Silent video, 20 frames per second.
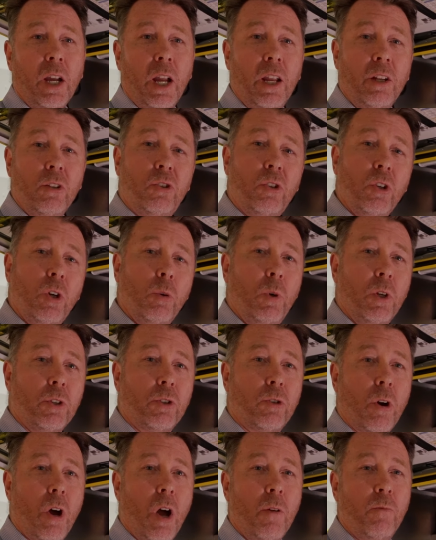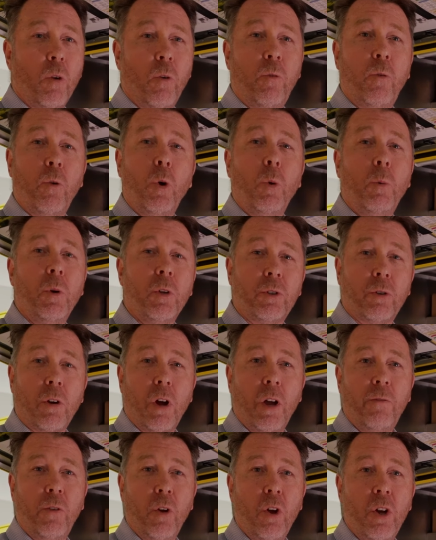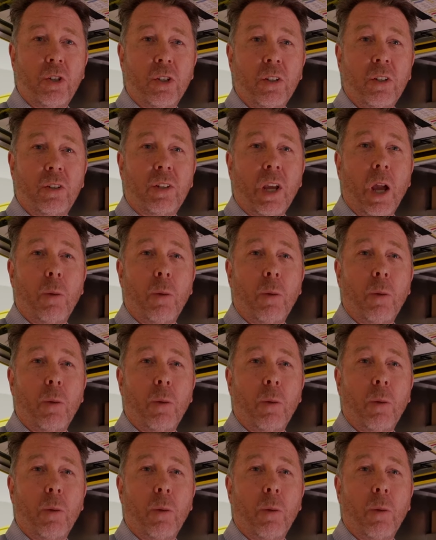in 2-wheel drive or 4-wheel drive versions,